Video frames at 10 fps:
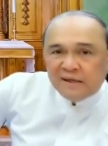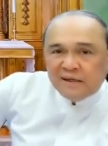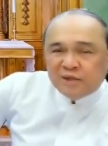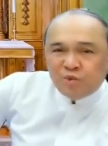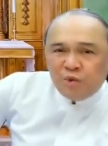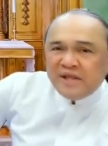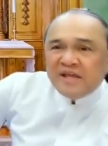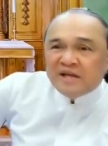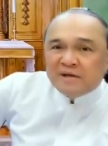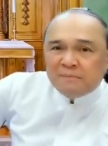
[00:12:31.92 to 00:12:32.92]
a
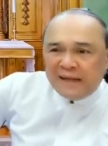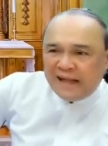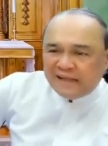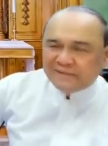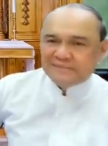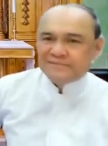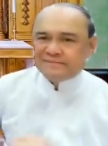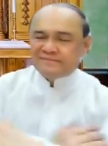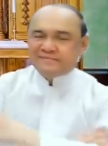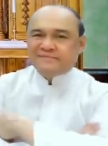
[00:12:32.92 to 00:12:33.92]
20-year plan
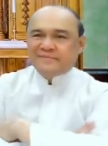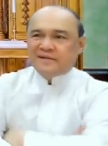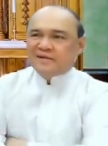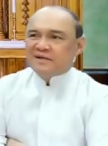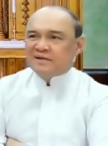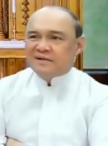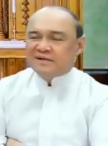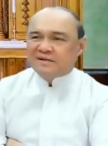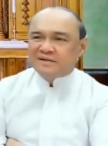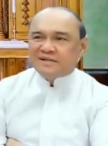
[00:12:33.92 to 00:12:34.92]
hmm,
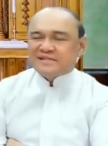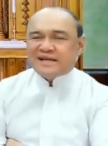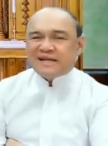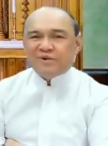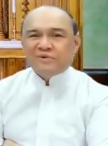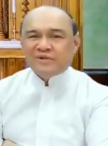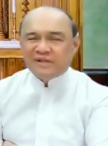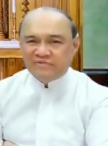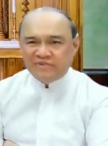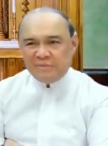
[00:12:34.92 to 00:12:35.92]
that's unknown
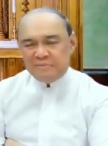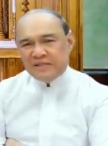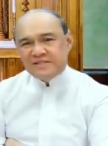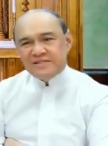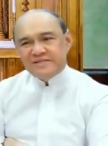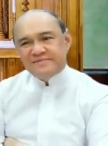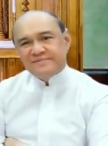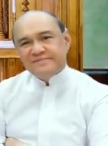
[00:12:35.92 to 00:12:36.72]
in the Philippines.